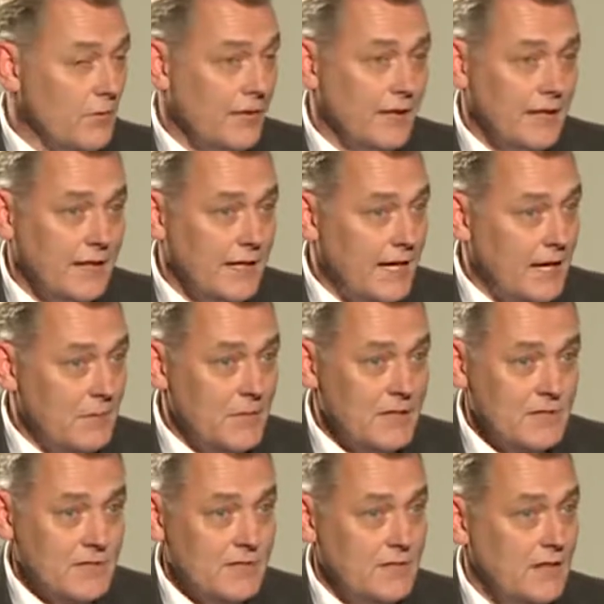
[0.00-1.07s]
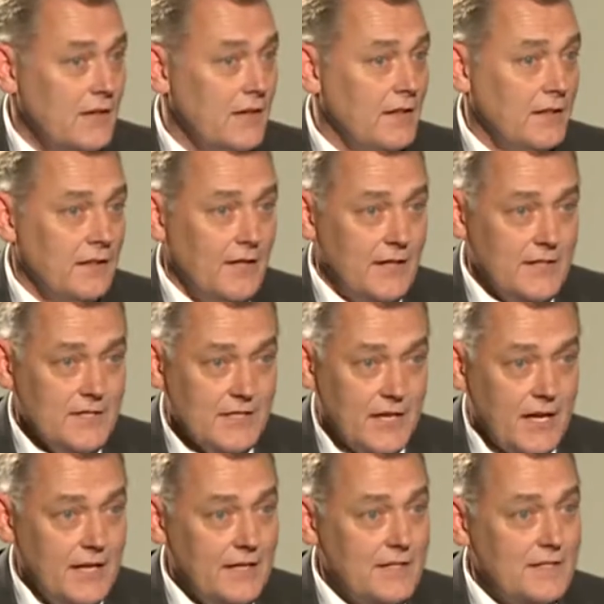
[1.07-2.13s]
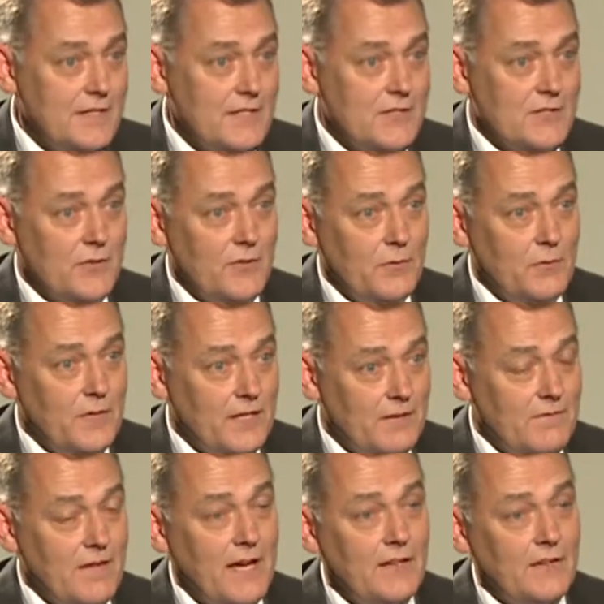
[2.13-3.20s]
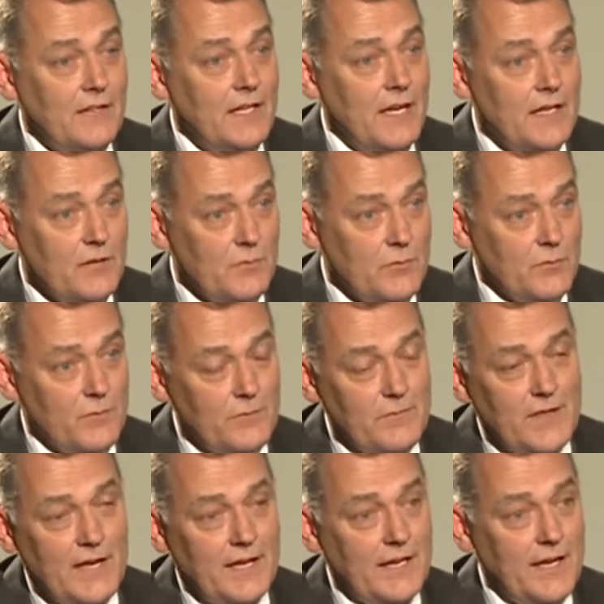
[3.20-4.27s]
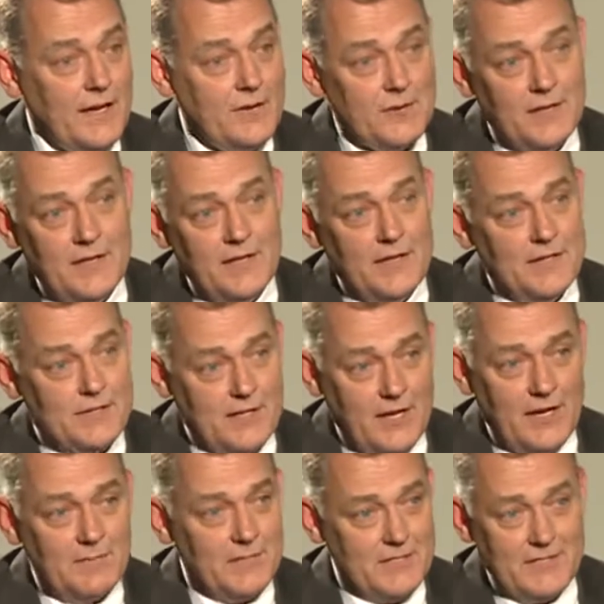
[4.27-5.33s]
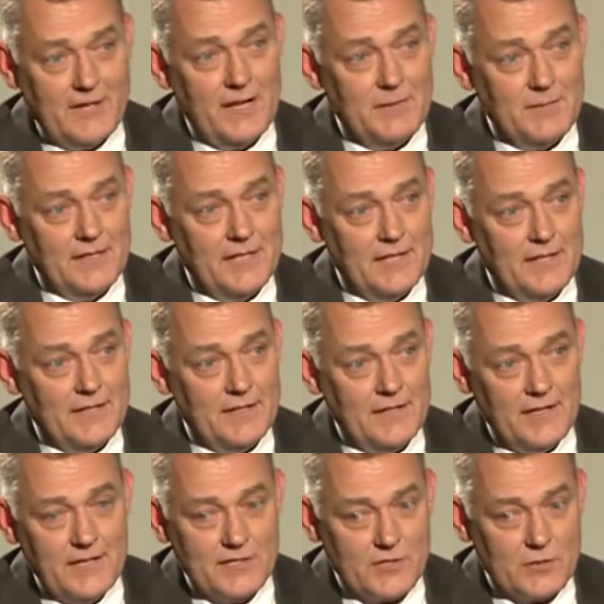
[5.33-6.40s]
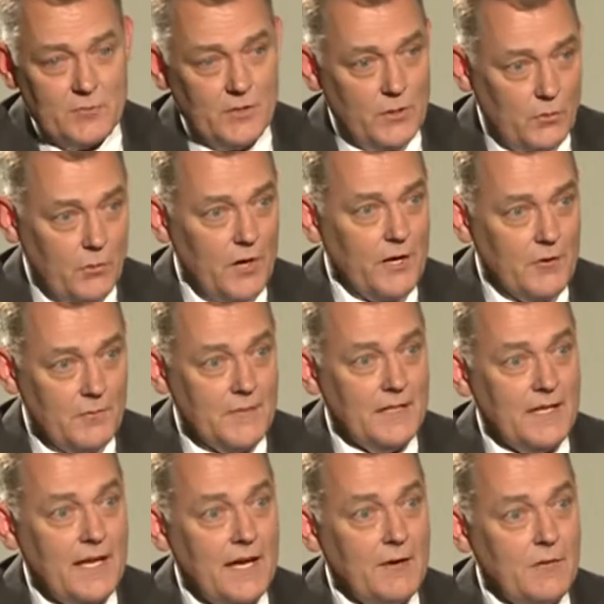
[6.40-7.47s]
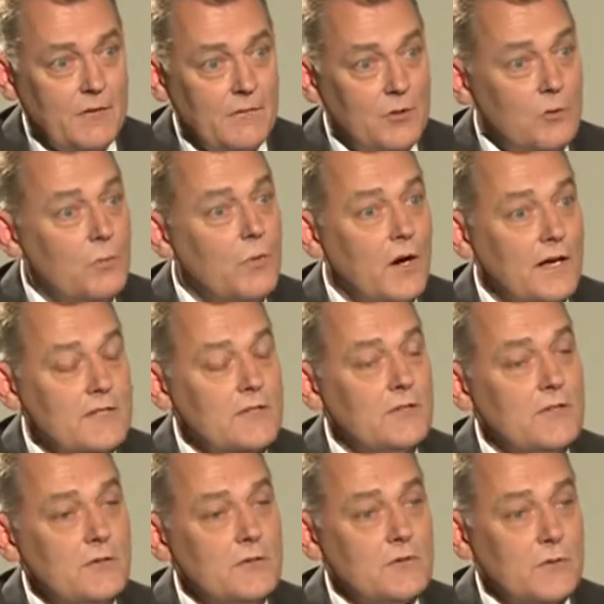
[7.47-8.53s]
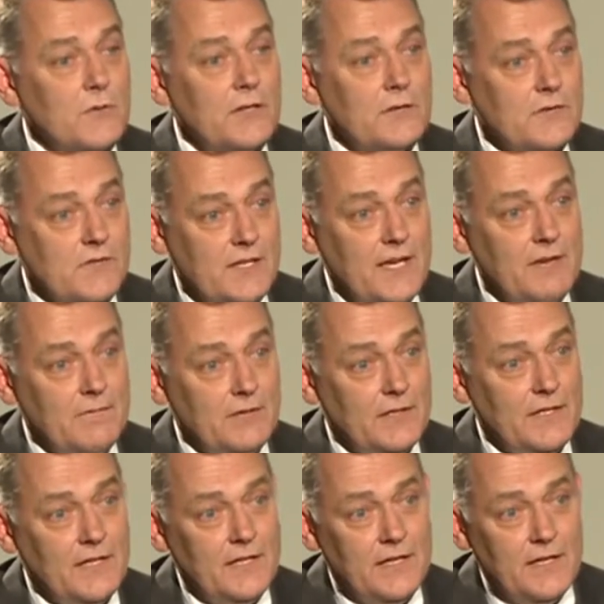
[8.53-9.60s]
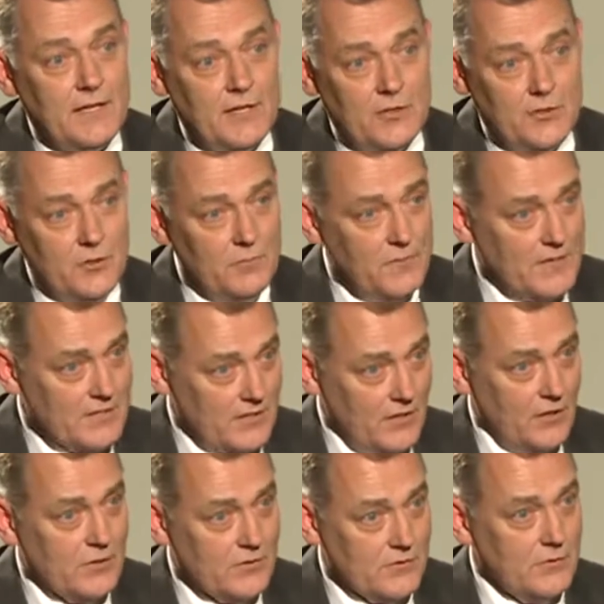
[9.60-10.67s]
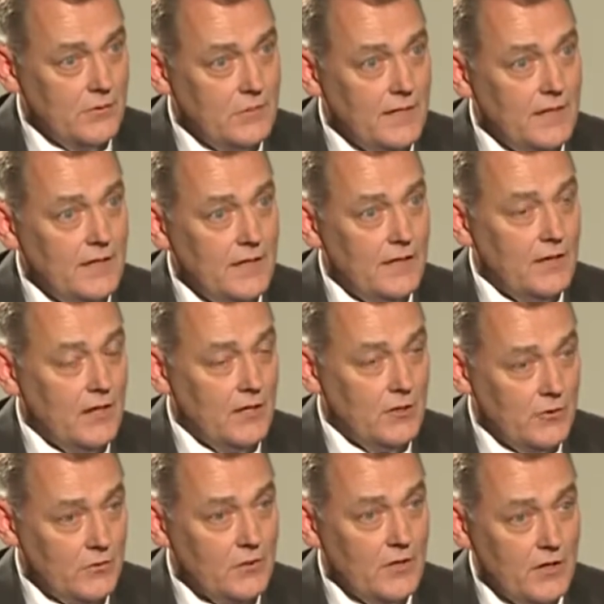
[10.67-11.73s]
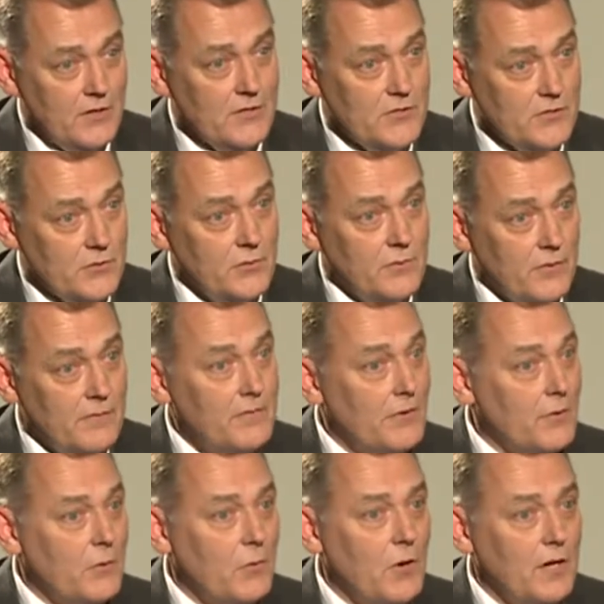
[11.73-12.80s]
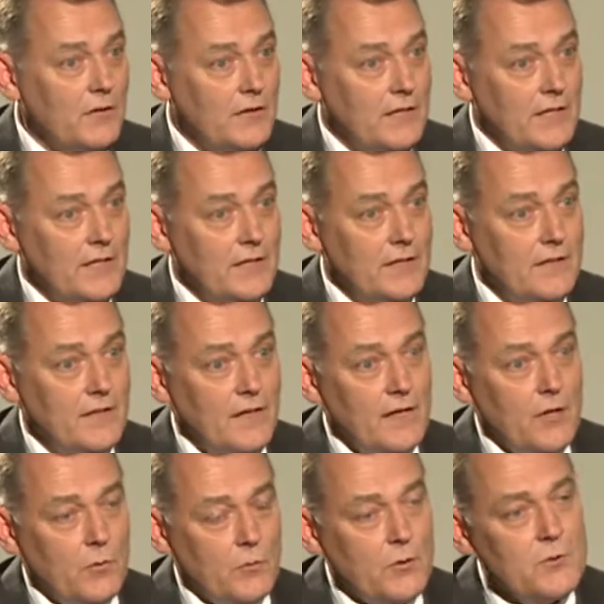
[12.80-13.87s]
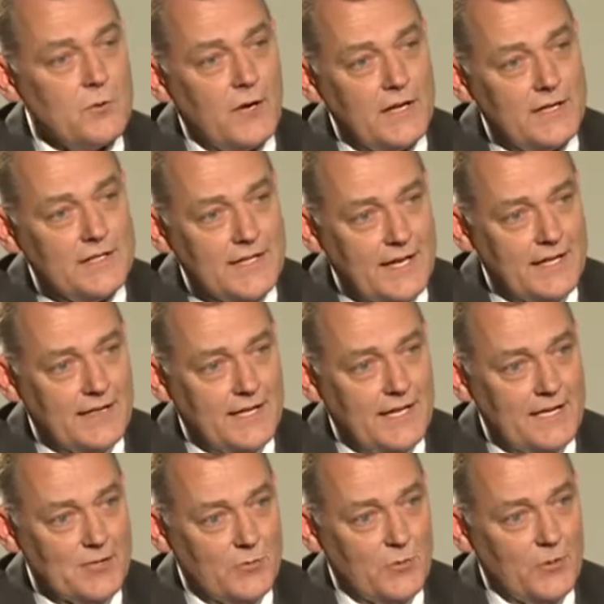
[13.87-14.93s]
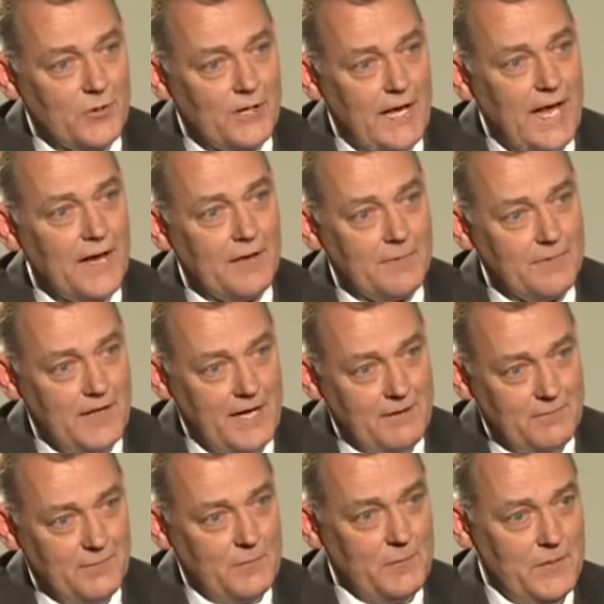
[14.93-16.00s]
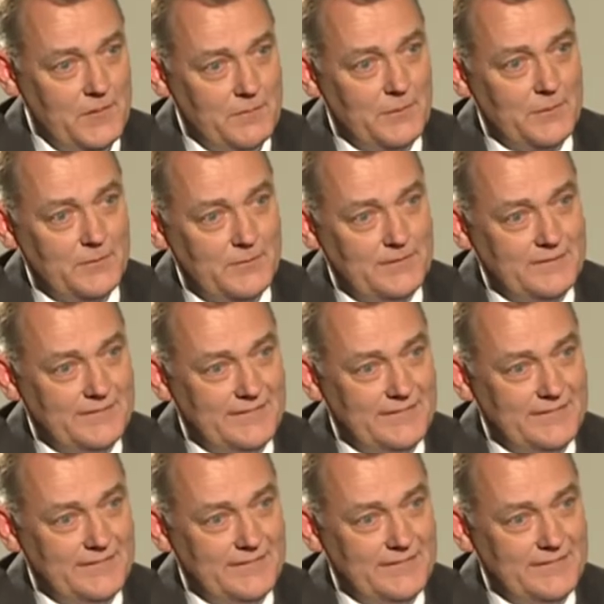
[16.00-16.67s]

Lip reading: with a lot of chemists, a lot of scientists, so that we can validate and prove that out time and time again. It's a requirement now. If you want to use oils safely, you must also be a good connoisseur of their quality, and we're trying to take the guesswork out of that for people.